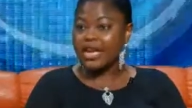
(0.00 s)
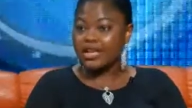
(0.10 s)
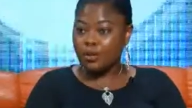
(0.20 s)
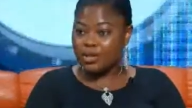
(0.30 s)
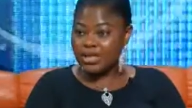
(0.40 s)

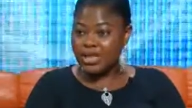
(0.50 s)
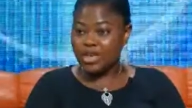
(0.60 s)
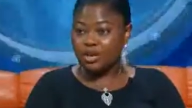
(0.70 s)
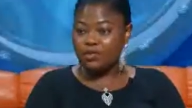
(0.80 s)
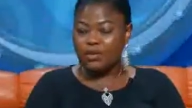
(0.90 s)
that will be taking
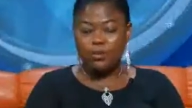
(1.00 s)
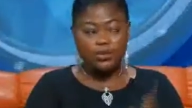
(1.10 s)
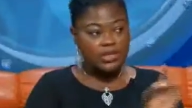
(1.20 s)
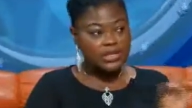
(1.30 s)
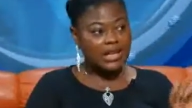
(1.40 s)
care of them,
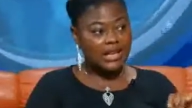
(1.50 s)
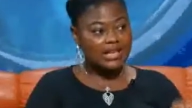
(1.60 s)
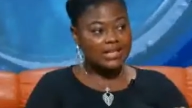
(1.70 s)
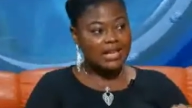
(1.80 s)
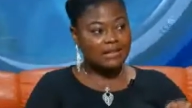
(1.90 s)
because like I
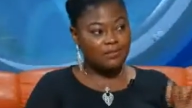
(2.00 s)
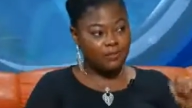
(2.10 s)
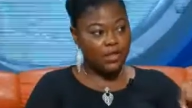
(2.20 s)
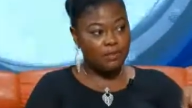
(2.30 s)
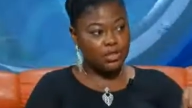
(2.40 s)
said,
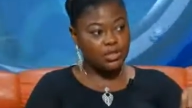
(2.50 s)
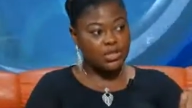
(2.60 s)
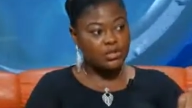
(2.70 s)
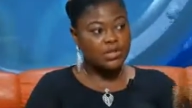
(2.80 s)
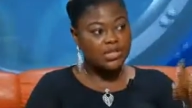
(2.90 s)
for that
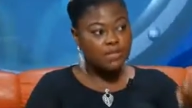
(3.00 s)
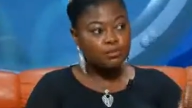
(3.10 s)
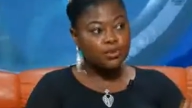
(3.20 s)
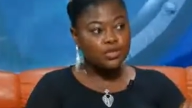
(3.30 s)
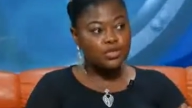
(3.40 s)
particular school, it's a
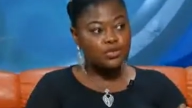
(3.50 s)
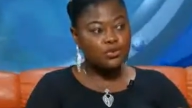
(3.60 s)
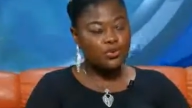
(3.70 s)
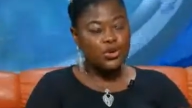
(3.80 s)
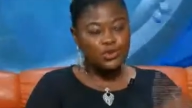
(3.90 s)
boarding
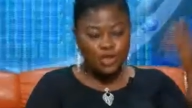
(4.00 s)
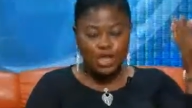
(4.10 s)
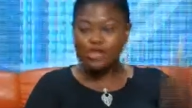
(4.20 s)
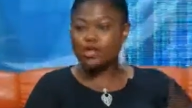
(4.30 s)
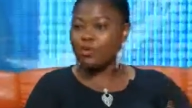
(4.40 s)
school, so you
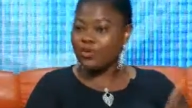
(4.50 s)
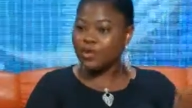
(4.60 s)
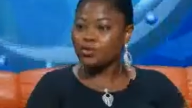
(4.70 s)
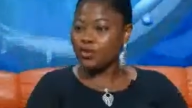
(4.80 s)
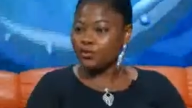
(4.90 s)
need someone there
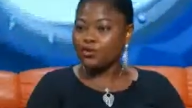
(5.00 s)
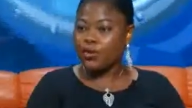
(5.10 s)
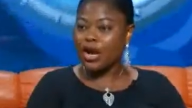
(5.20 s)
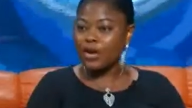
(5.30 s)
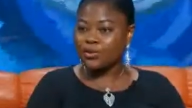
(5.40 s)
24
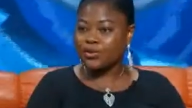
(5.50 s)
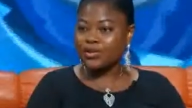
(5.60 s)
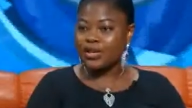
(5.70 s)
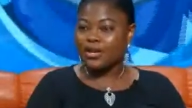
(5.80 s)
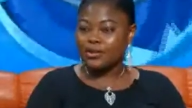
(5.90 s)
hours.
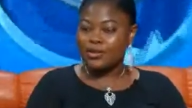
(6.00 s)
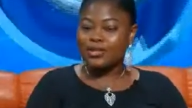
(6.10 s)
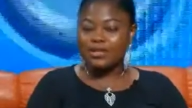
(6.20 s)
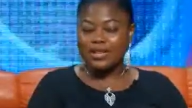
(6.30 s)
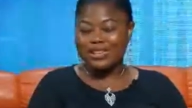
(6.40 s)
So
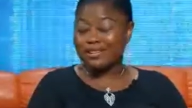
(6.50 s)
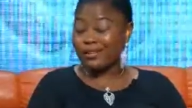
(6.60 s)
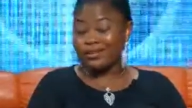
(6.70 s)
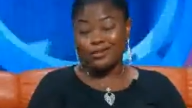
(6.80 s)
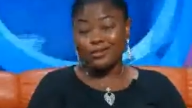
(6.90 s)
there are
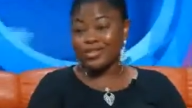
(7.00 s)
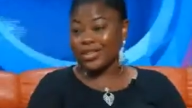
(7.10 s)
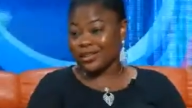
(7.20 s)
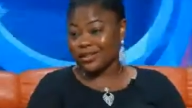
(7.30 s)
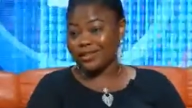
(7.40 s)
lots of
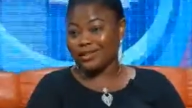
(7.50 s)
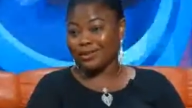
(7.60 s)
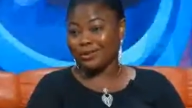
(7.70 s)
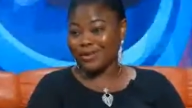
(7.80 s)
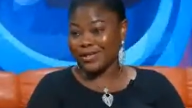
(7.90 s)
challenges they're
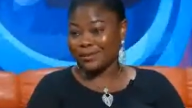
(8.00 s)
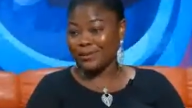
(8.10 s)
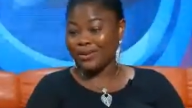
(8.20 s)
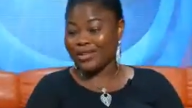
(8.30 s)
going to experience.